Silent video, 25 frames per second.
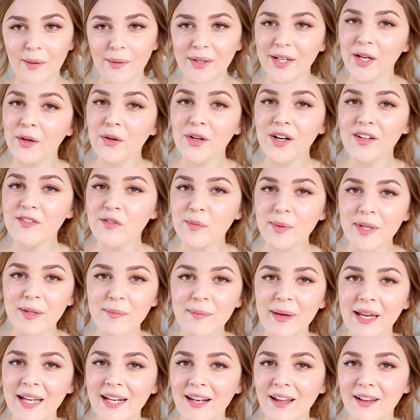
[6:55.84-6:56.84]
Now I know not everybody
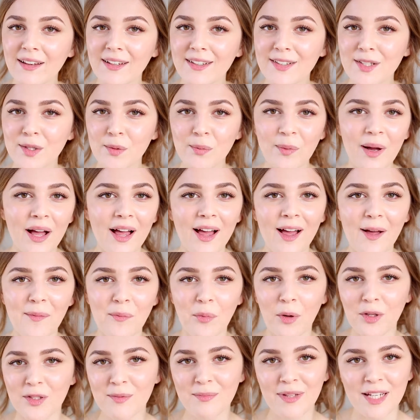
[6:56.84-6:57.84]
may like to
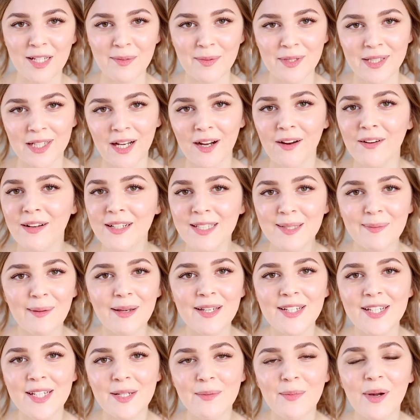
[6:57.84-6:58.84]
wear bottom lash mascara,
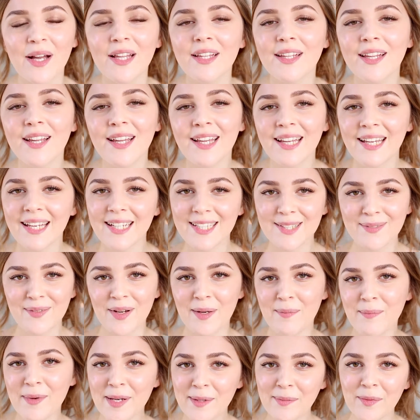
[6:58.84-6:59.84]
especially when it's a
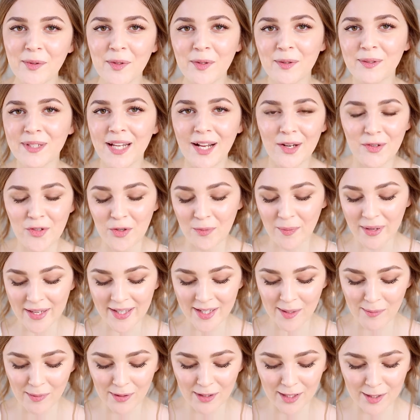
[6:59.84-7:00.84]
very minimal, natural
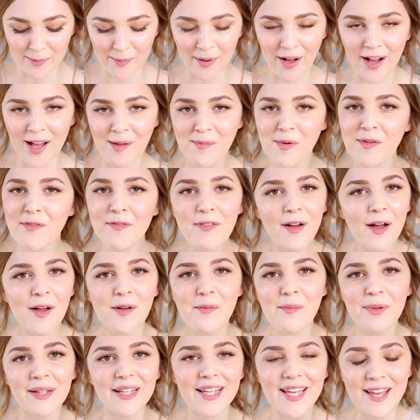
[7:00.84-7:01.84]
makeup look, but I'm a
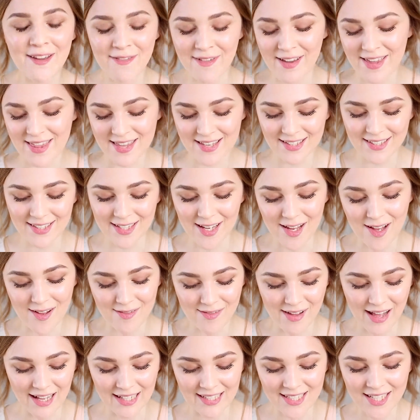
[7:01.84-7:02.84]
firm believer in this
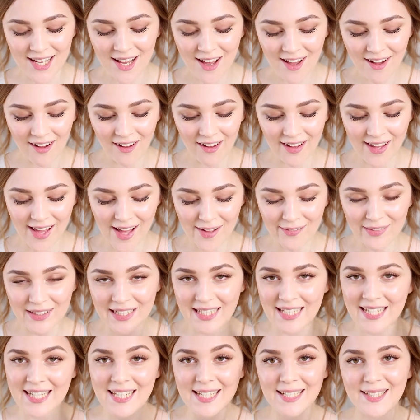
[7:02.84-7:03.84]
stuff, and I have
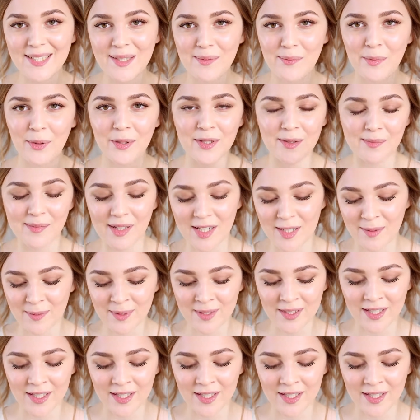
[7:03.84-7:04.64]
Clinique's bottom lash